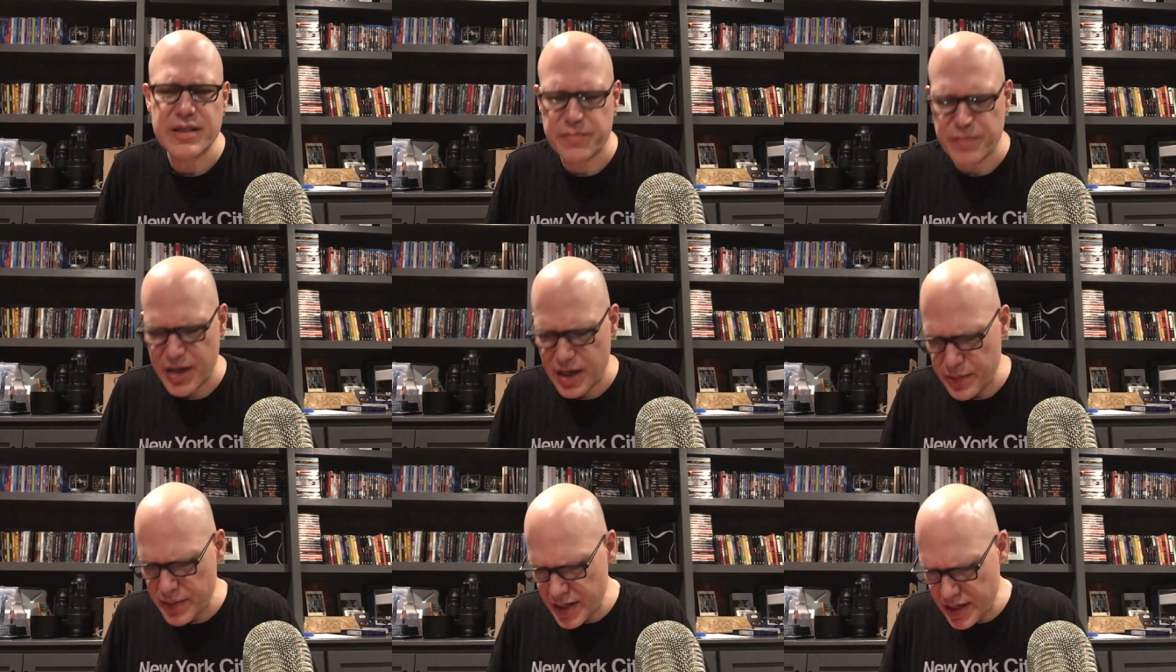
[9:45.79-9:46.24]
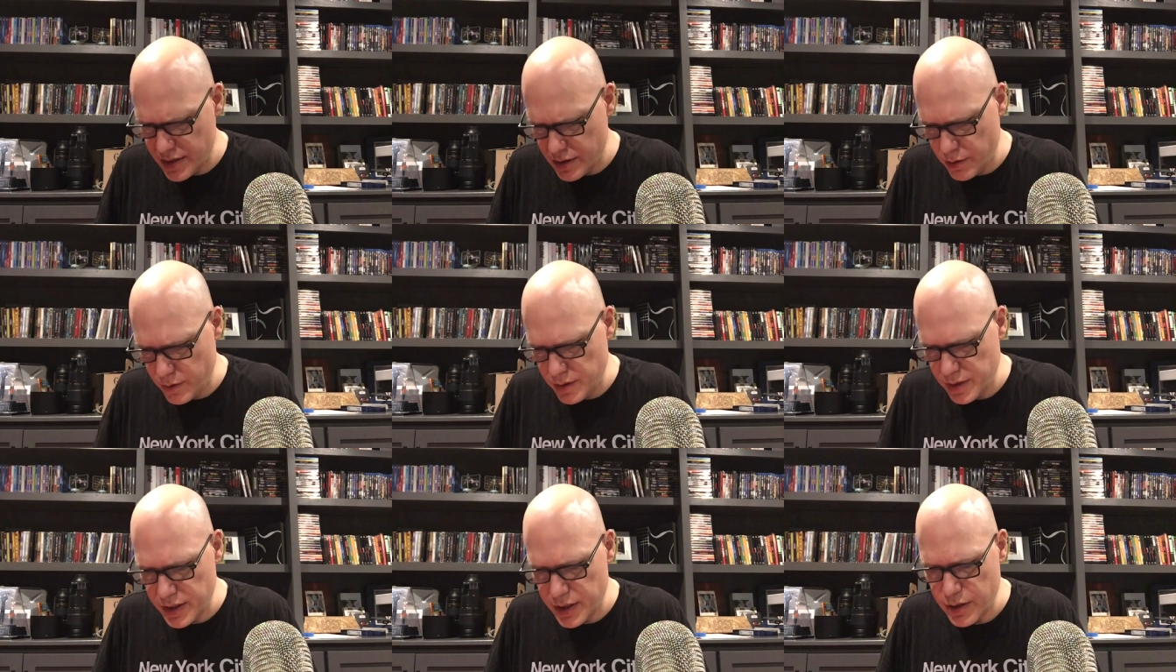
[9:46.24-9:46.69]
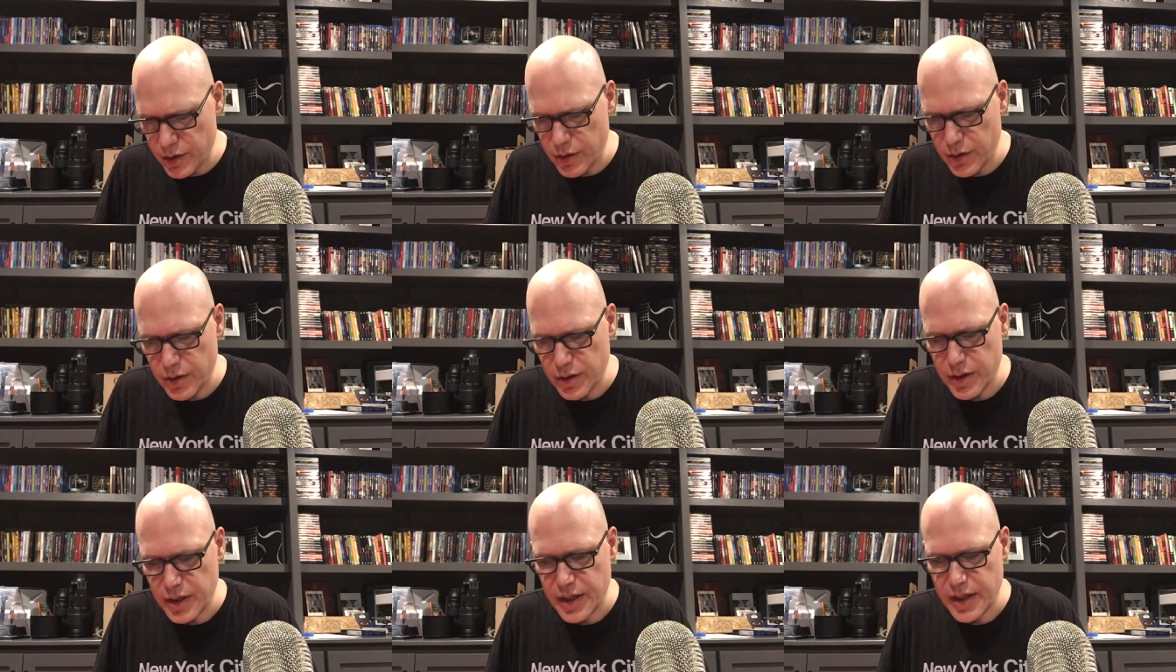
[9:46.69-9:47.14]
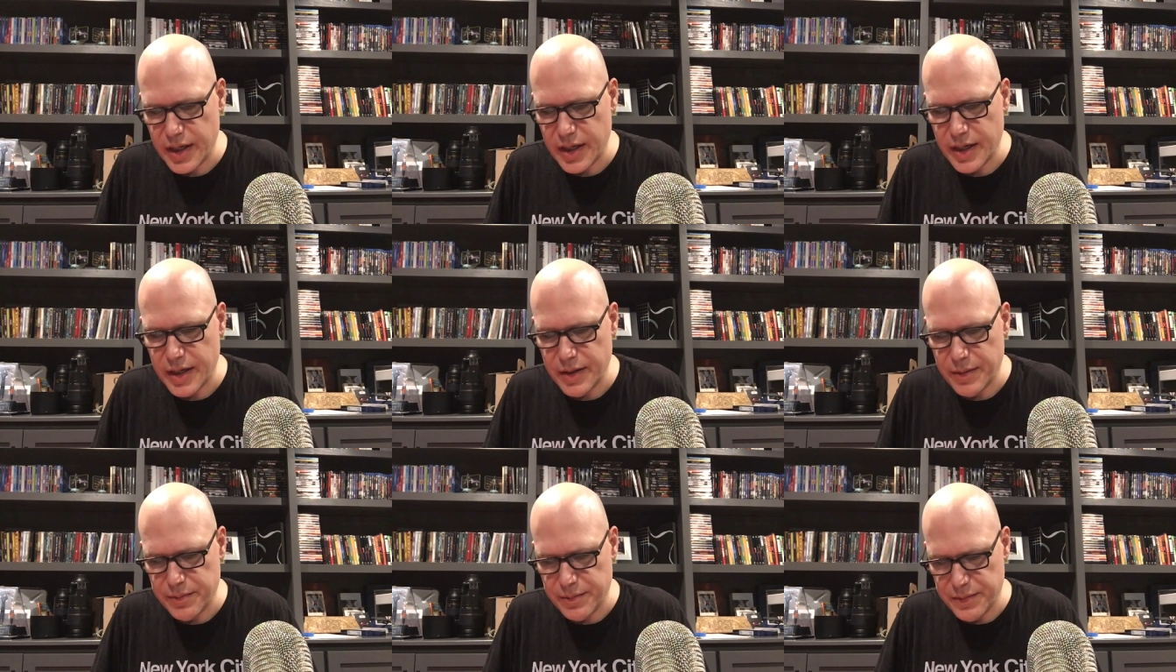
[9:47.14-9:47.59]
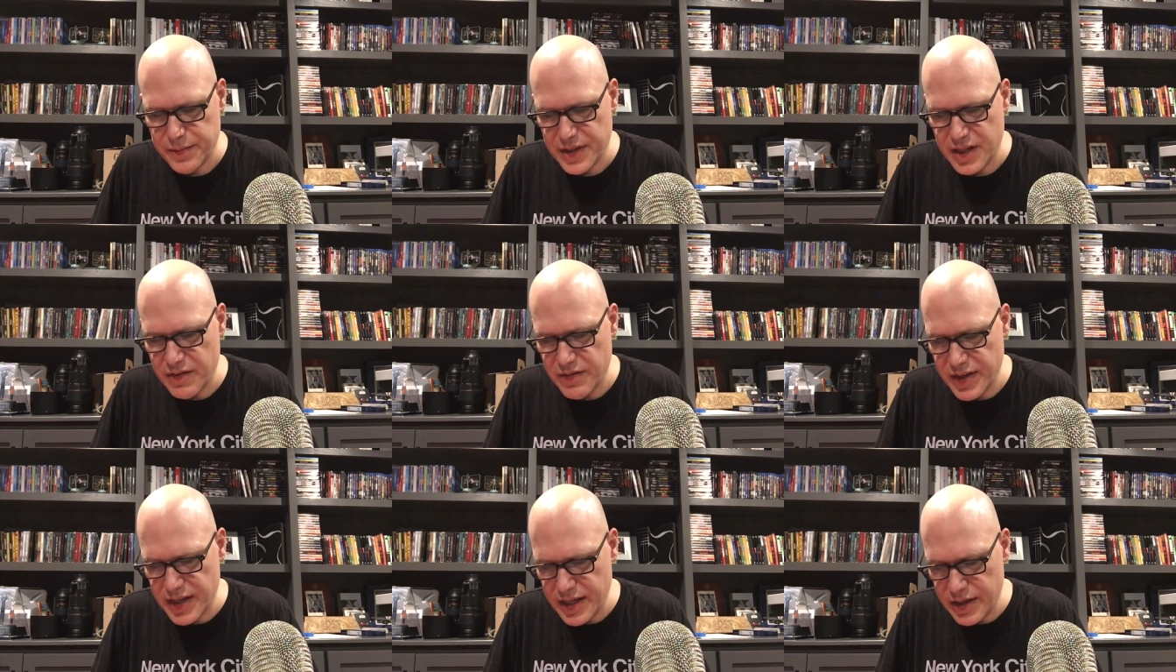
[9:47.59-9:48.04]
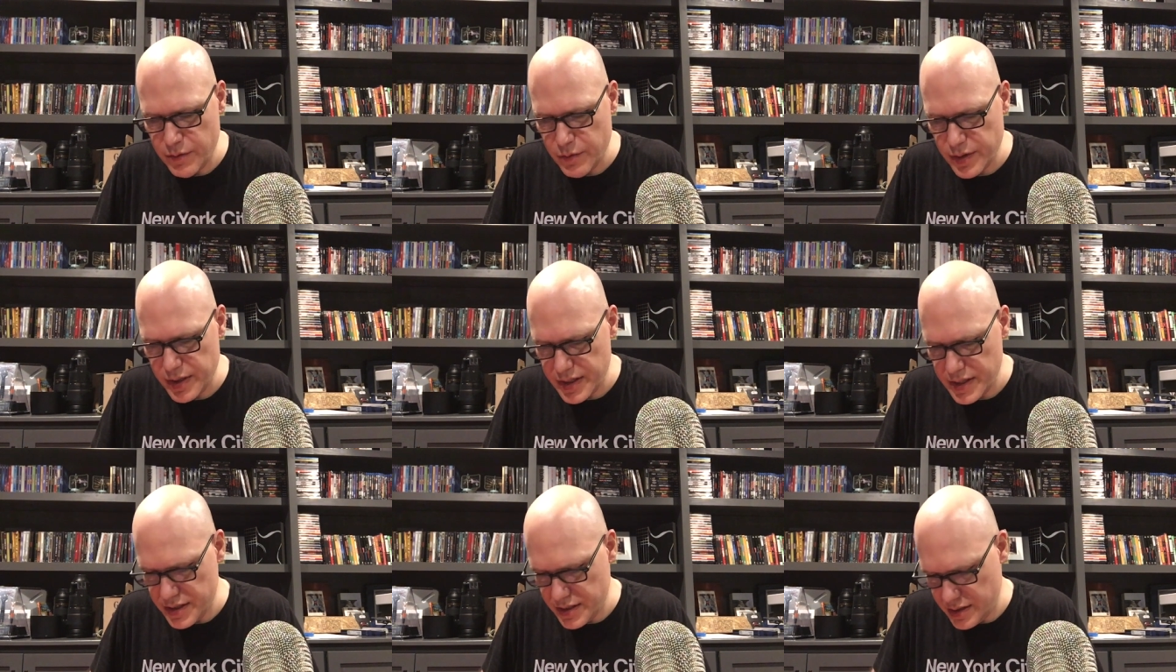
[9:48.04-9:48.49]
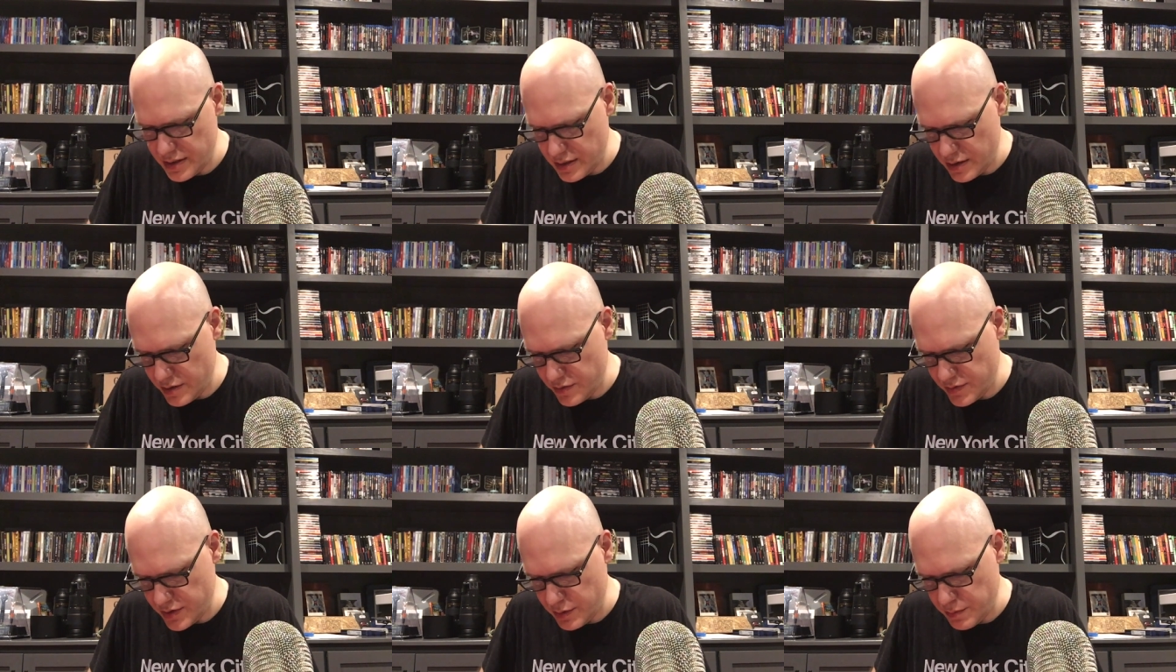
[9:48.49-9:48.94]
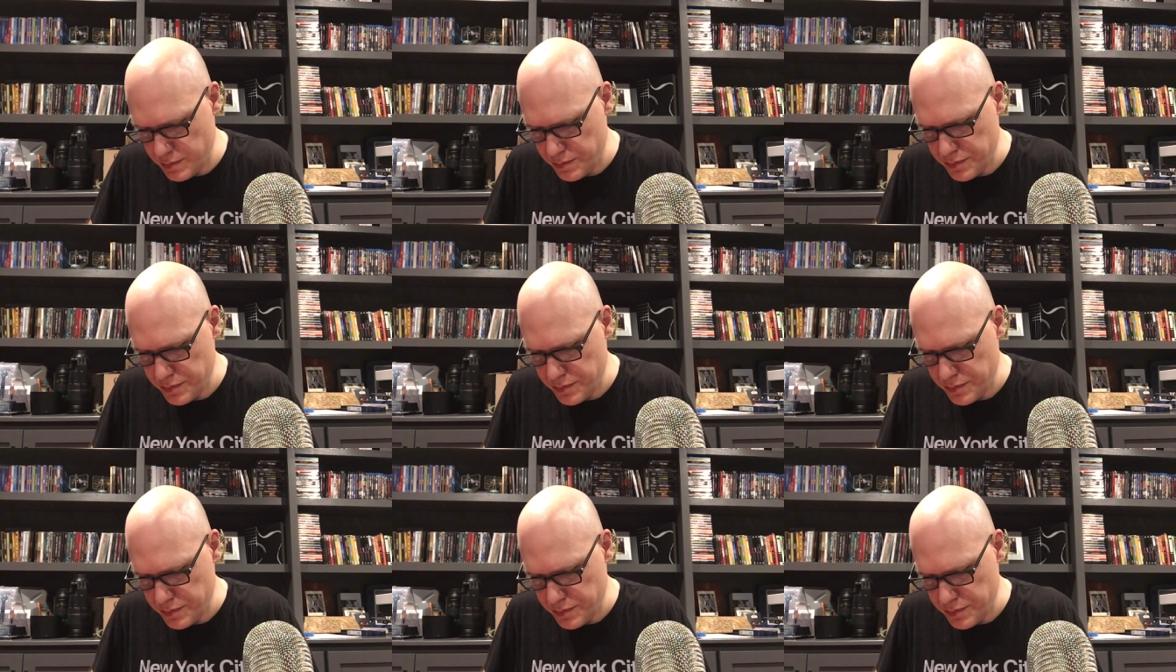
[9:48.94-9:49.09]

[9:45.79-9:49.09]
maybe, an earlier uh, D V D release of this film.